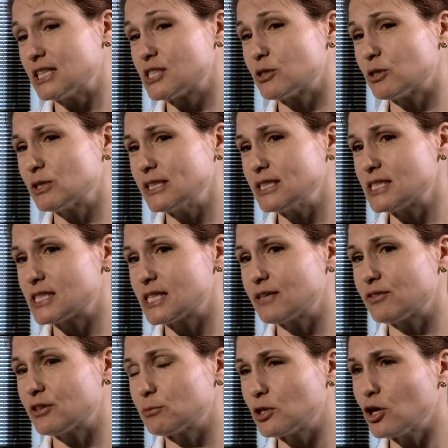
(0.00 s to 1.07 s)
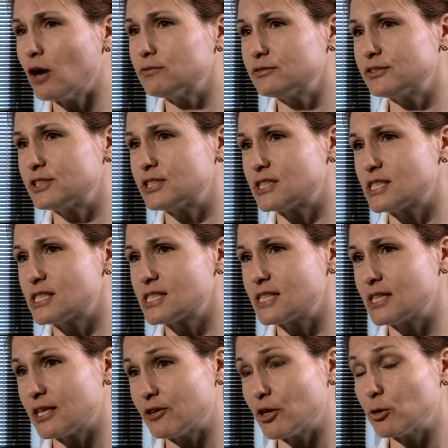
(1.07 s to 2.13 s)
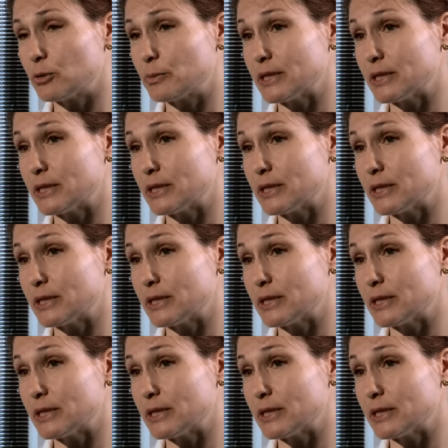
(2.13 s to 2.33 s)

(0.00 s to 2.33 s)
So I need to give them confidence in their own